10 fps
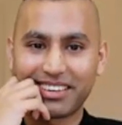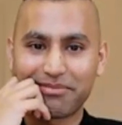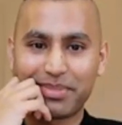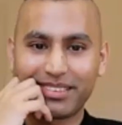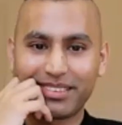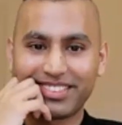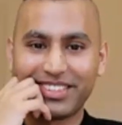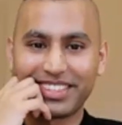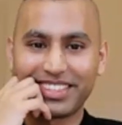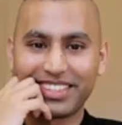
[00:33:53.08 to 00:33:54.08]
doing the
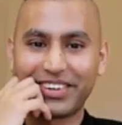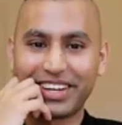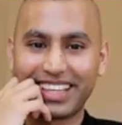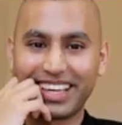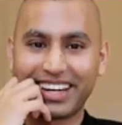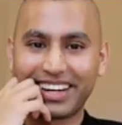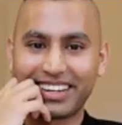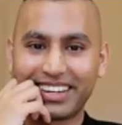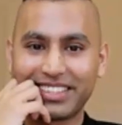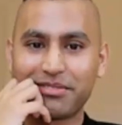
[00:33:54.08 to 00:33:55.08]
trick there. So
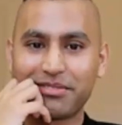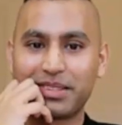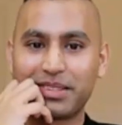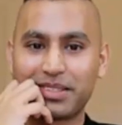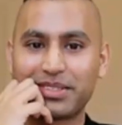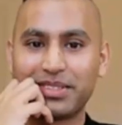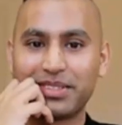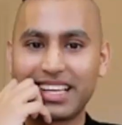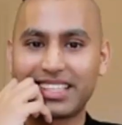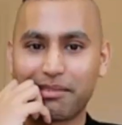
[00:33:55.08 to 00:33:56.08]
people who does
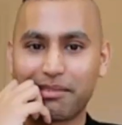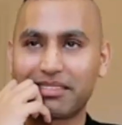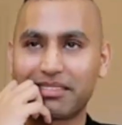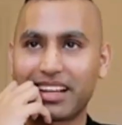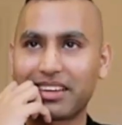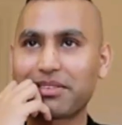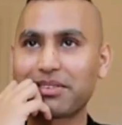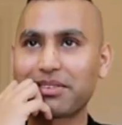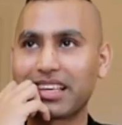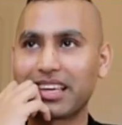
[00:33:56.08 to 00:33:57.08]
come out like
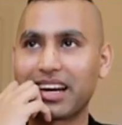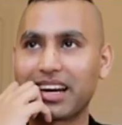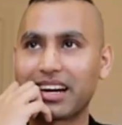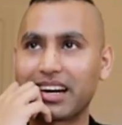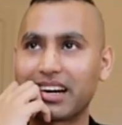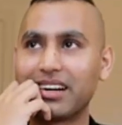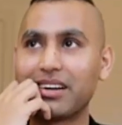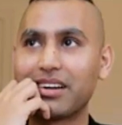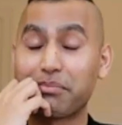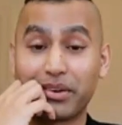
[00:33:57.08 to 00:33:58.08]
usually are
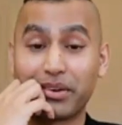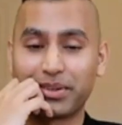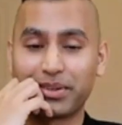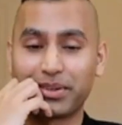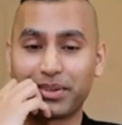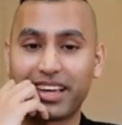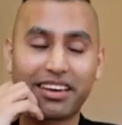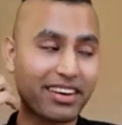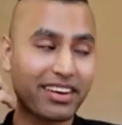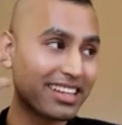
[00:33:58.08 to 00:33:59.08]
very resourceful, and I find it
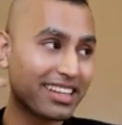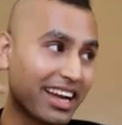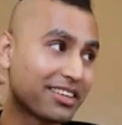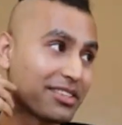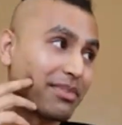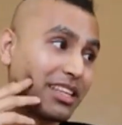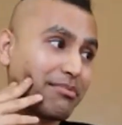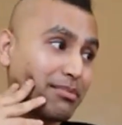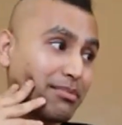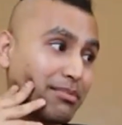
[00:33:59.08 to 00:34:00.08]
like hard to believe people
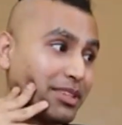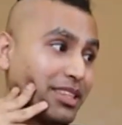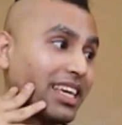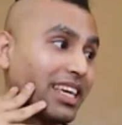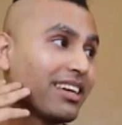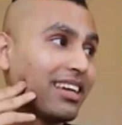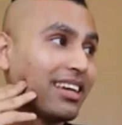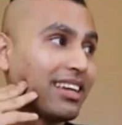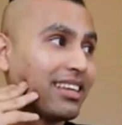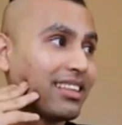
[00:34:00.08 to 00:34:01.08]
would think
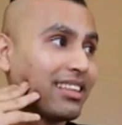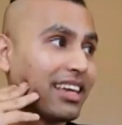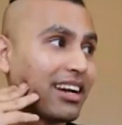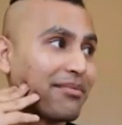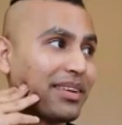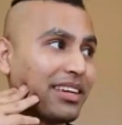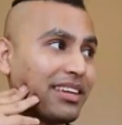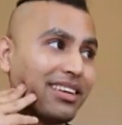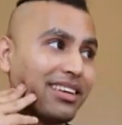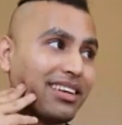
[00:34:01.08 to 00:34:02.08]
they come here
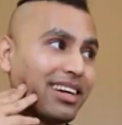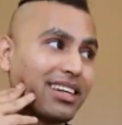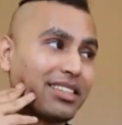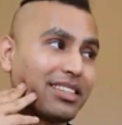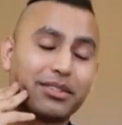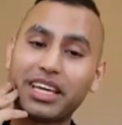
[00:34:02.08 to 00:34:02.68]
to take on